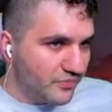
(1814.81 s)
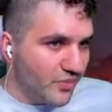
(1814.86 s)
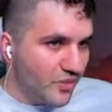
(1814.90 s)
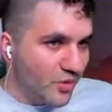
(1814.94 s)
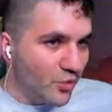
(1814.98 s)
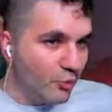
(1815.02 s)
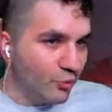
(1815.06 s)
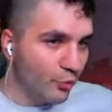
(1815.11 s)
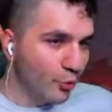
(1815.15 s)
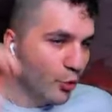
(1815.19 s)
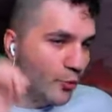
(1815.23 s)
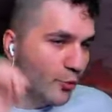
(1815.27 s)

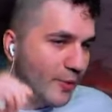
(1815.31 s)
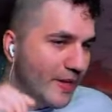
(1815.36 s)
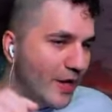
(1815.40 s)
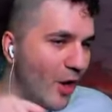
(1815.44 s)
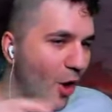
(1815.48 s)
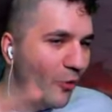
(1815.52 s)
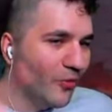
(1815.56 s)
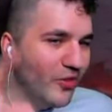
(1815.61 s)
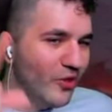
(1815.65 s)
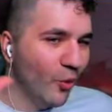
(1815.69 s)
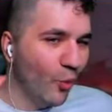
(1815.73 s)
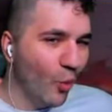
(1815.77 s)
Ruby,
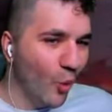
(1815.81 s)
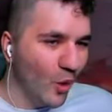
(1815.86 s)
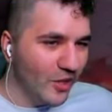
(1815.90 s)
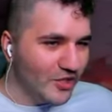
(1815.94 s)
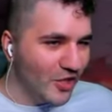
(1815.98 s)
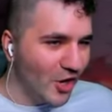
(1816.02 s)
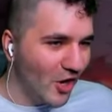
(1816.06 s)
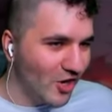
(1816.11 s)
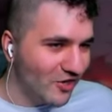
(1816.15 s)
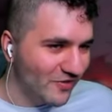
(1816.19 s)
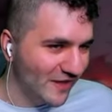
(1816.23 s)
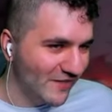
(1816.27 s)
only one
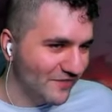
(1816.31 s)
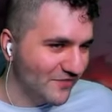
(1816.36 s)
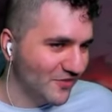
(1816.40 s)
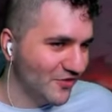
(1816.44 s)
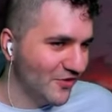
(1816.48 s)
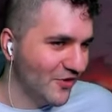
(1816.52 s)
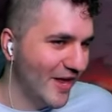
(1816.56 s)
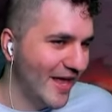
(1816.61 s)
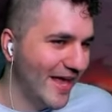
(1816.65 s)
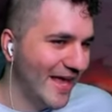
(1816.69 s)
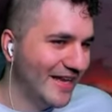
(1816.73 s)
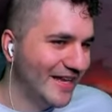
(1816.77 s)
card left in
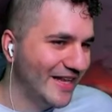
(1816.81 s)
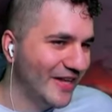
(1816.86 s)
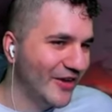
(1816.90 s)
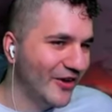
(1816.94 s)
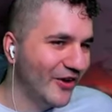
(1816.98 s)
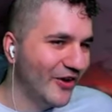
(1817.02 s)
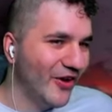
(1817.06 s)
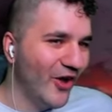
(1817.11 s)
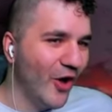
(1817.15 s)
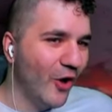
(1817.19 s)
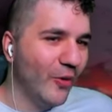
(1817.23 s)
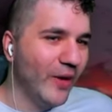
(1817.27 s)
their hand
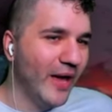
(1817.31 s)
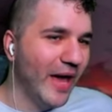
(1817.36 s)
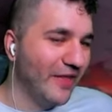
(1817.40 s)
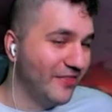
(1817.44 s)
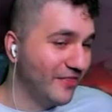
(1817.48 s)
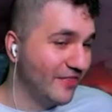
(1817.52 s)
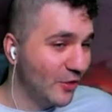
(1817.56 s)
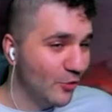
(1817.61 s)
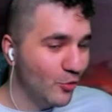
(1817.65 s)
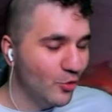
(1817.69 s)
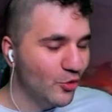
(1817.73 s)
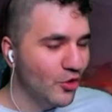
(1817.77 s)
here. Okay, I
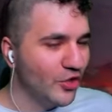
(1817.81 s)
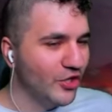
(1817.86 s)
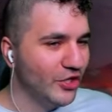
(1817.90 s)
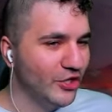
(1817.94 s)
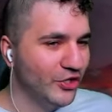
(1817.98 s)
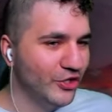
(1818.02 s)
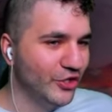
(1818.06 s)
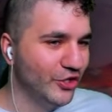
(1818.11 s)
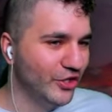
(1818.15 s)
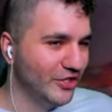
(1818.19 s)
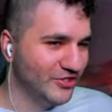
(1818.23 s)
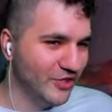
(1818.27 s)
think we're looking
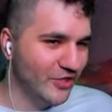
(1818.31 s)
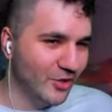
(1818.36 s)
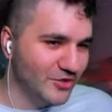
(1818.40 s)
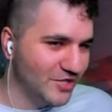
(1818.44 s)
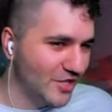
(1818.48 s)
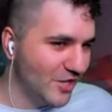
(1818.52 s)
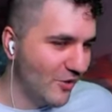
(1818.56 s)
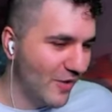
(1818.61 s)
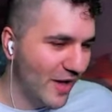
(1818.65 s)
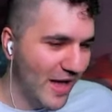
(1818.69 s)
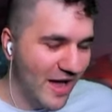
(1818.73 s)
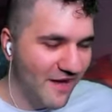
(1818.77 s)
good. As long as they
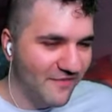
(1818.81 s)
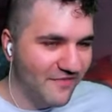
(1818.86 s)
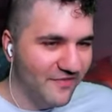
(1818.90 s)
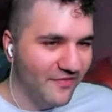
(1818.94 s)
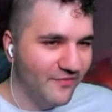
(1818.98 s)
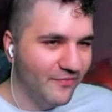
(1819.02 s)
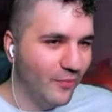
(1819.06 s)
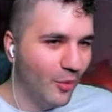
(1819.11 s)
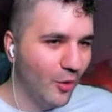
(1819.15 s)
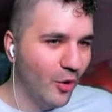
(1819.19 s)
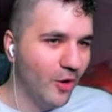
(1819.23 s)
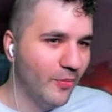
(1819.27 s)
don't have
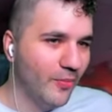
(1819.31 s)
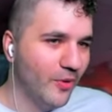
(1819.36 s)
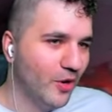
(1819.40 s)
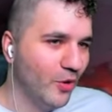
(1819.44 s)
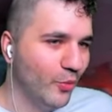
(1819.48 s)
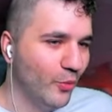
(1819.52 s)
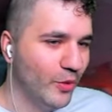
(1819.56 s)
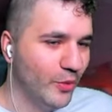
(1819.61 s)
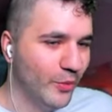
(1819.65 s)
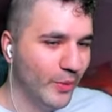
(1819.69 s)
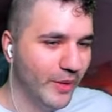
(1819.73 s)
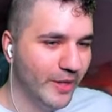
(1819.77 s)
Bormer,
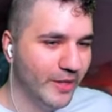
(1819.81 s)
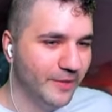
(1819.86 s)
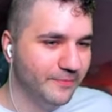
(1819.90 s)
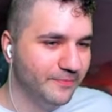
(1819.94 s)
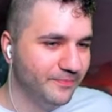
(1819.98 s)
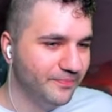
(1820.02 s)
we win.